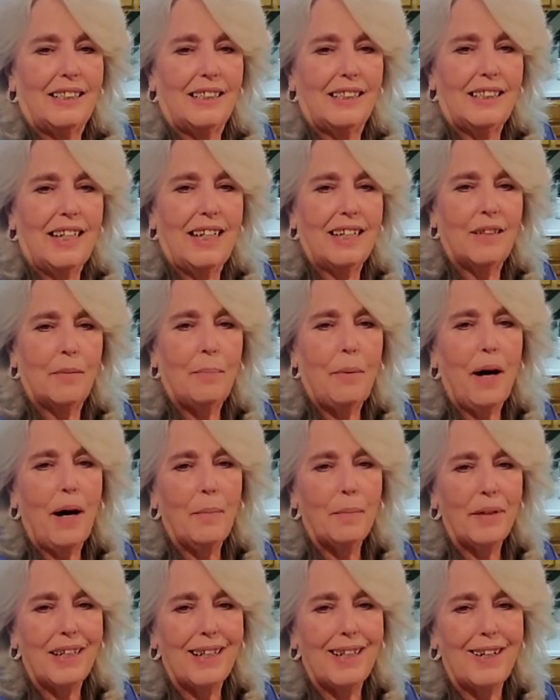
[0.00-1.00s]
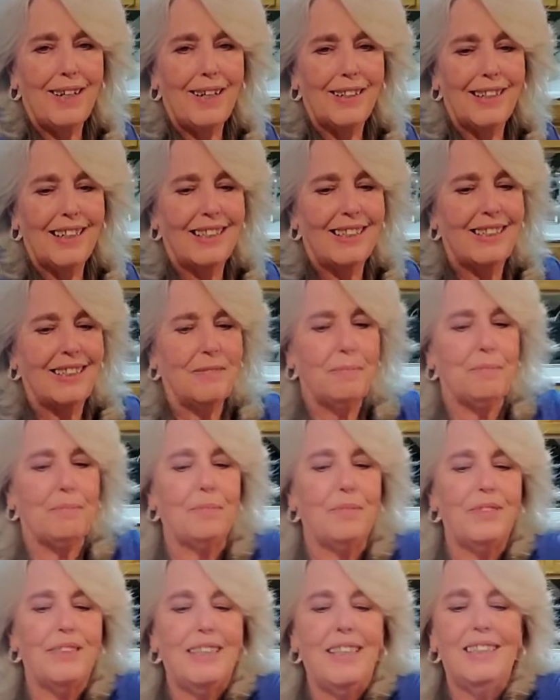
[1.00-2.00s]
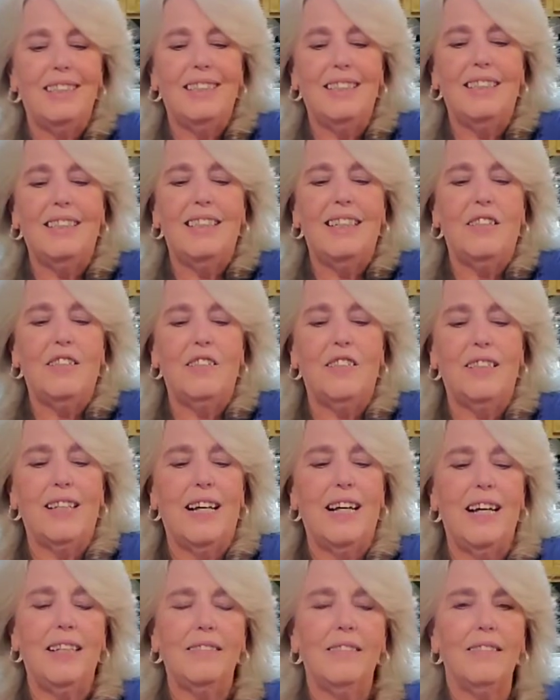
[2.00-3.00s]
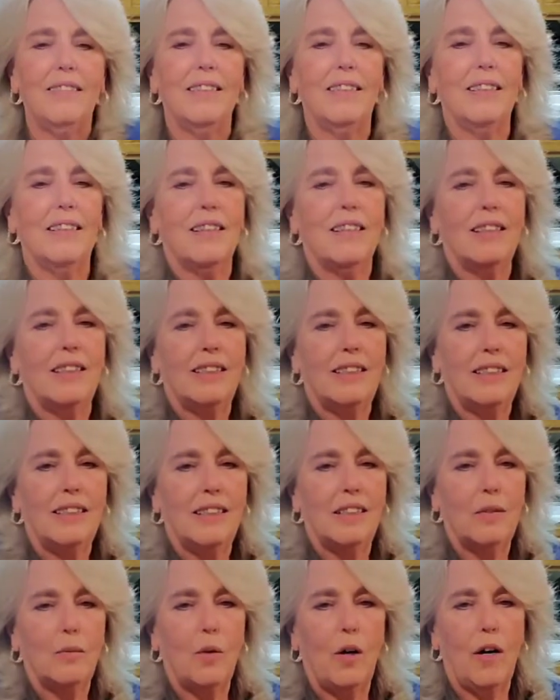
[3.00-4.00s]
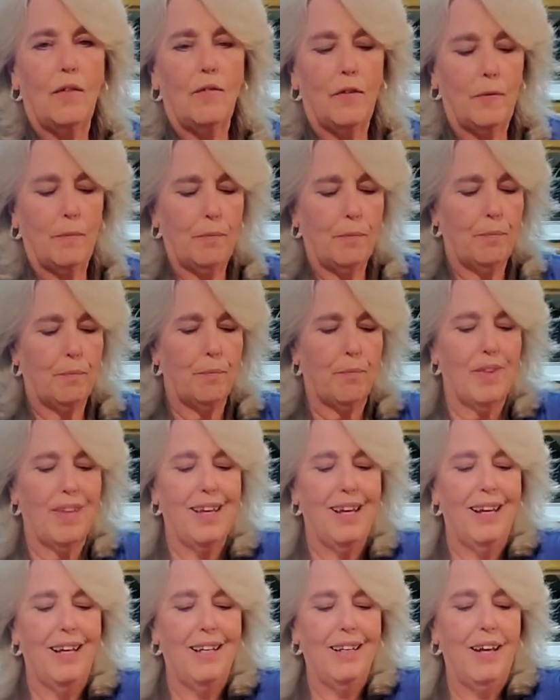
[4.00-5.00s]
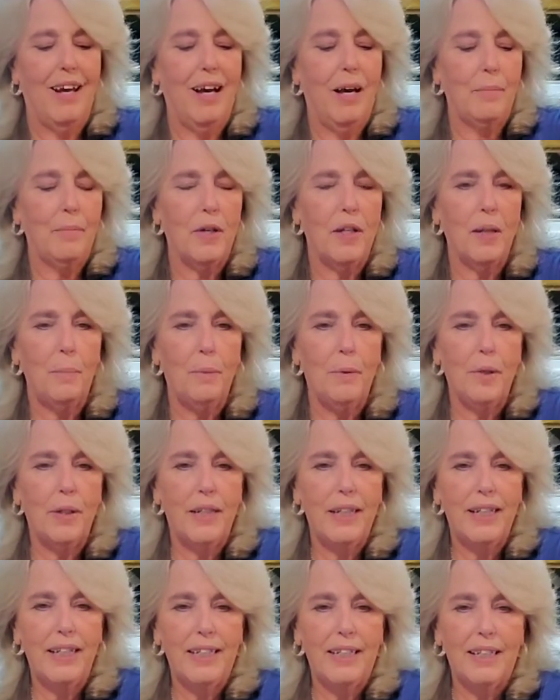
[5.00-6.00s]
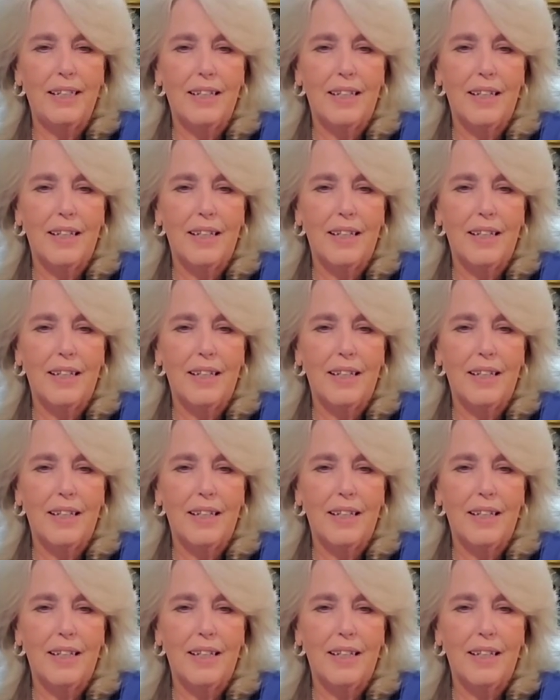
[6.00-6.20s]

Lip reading: It has a pumpkin on it. And see, the other side is a waffle. Now I'm going to put it